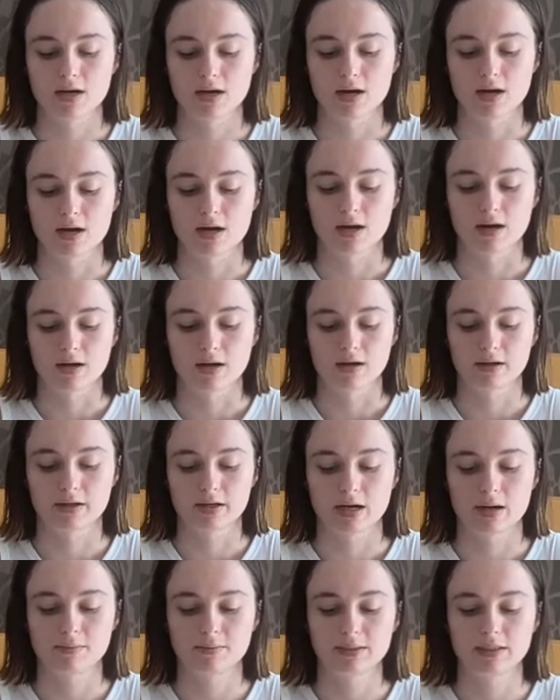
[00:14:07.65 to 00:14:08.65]

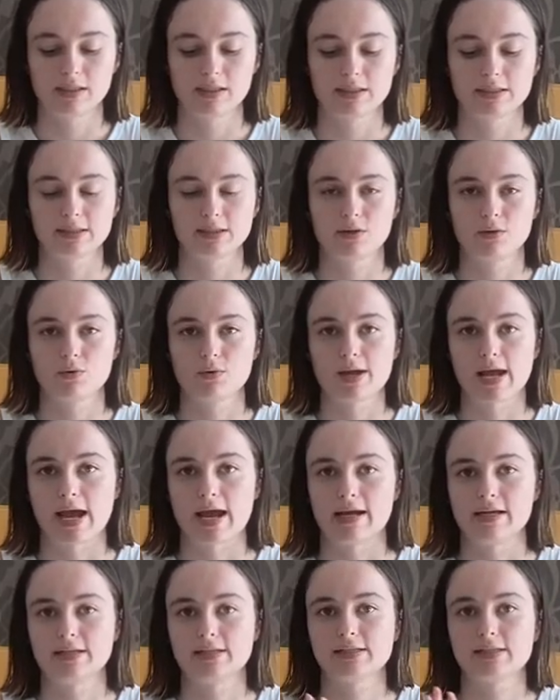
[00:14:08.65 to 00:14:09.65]
comes in this little
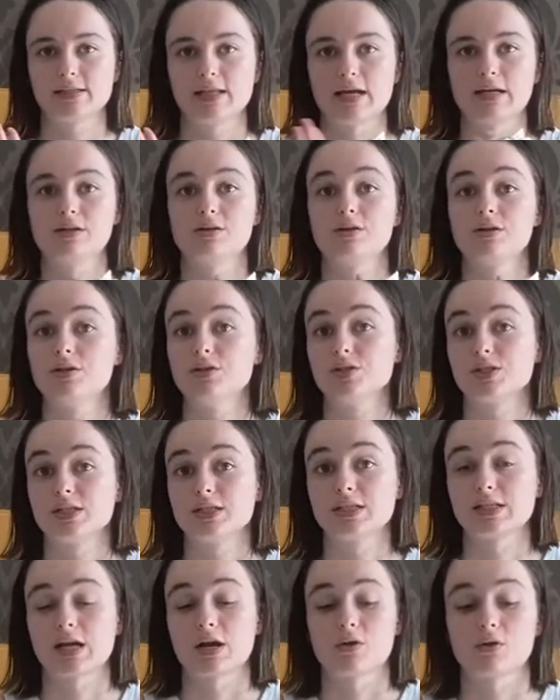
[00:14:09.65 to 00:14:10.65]
case that you can use to
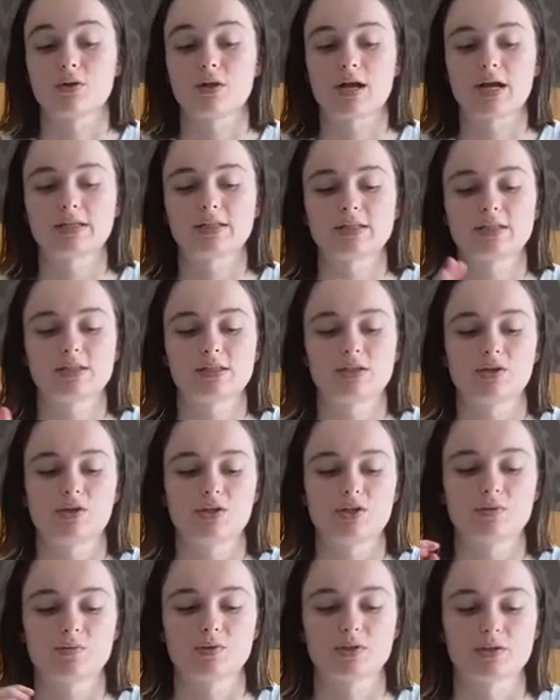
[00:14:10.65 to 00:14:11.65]
sterilize it. So you
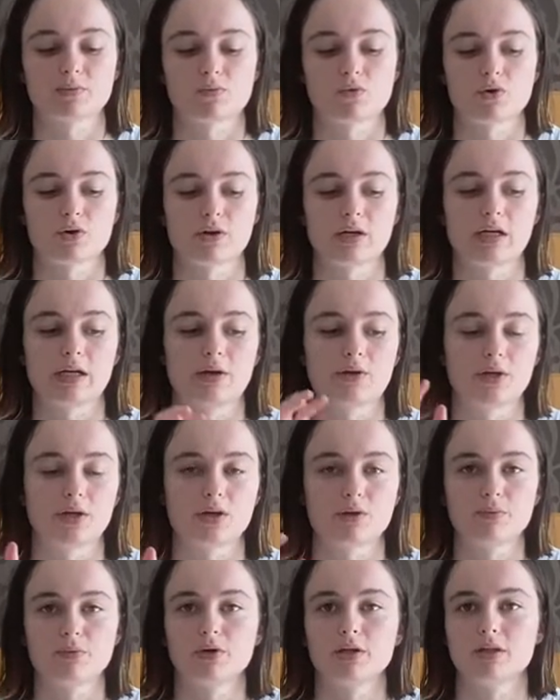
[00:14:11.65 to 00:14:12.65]
just put some water in here and you
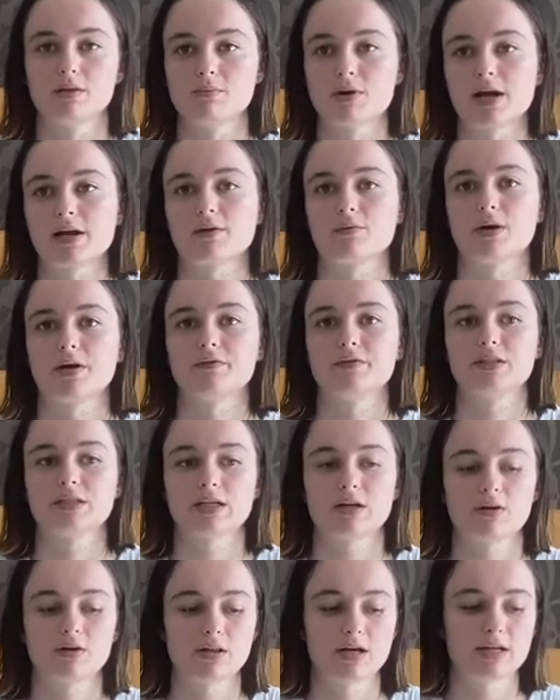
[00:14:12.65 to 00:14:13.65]
can put it in the microwave to
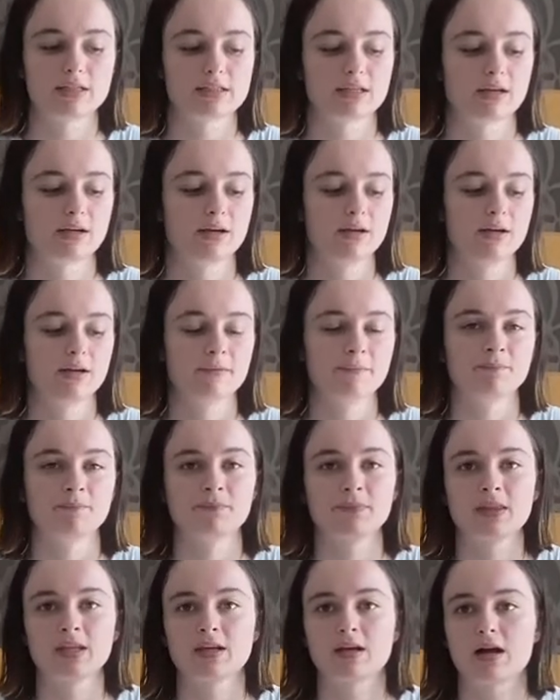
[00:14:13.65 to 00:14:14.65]
sterilize it.
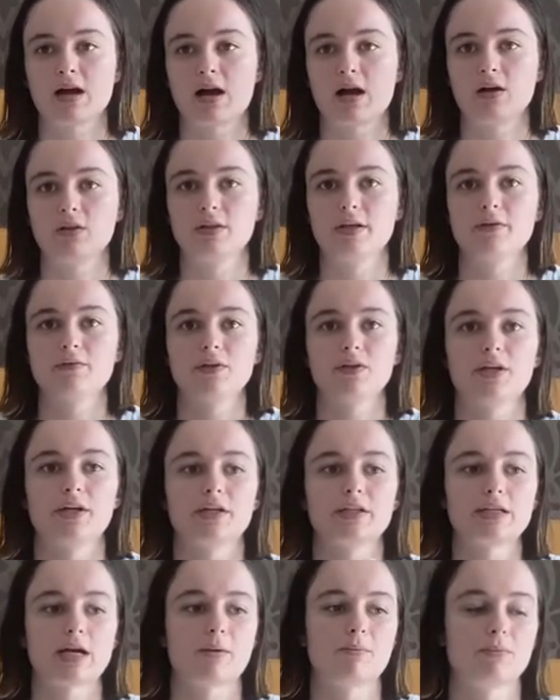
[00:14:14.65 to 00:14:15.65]
I'll leave a
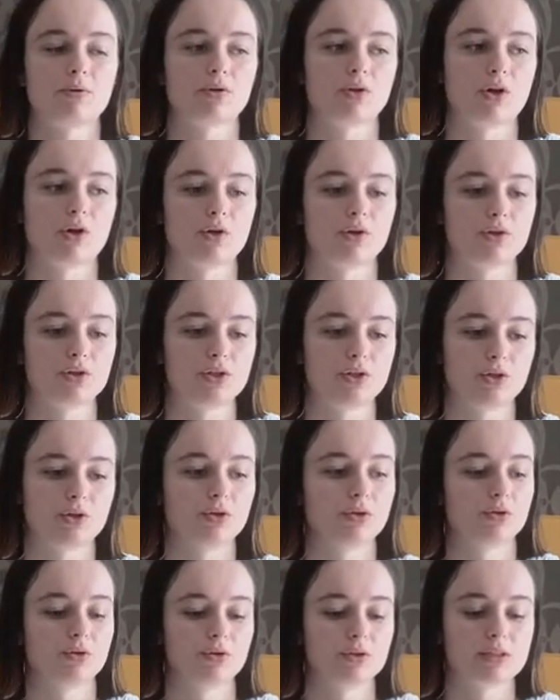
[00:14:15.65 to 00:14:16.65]
link down below
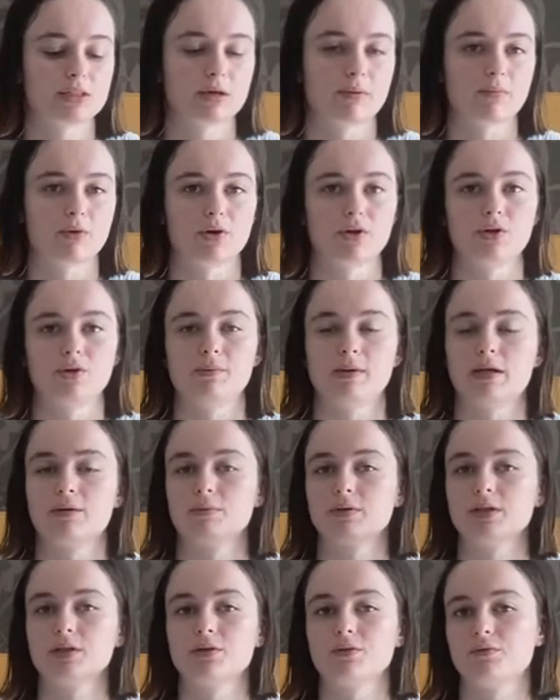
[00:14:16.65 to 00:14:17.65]
to someone who made a
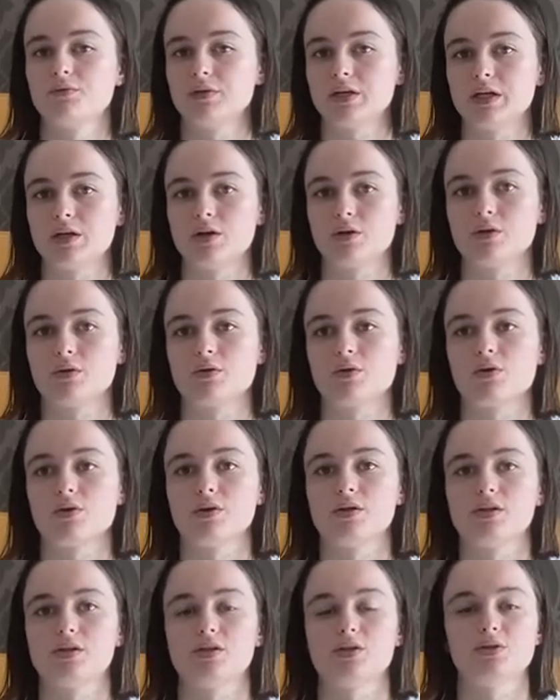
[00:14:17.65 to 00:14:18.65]
really good video
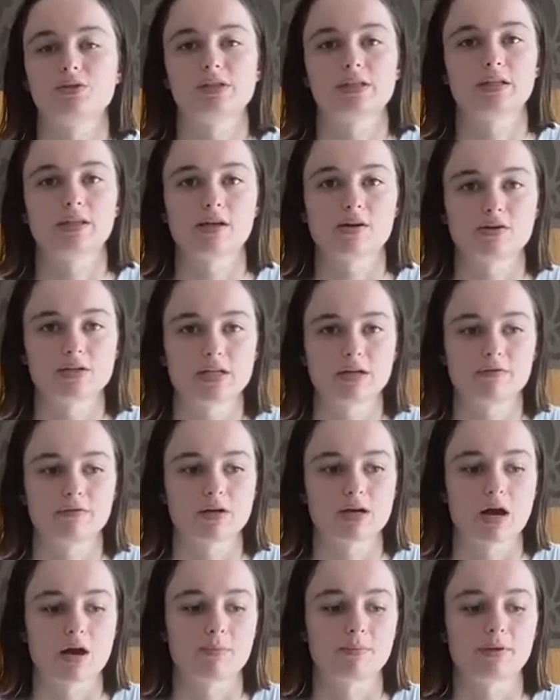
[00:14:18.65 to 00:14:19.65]
on using their Diva
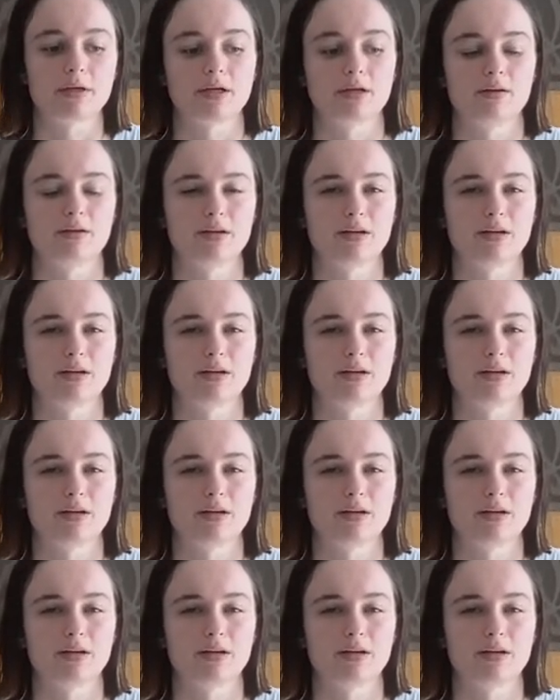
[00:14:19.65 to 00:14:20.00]
cup and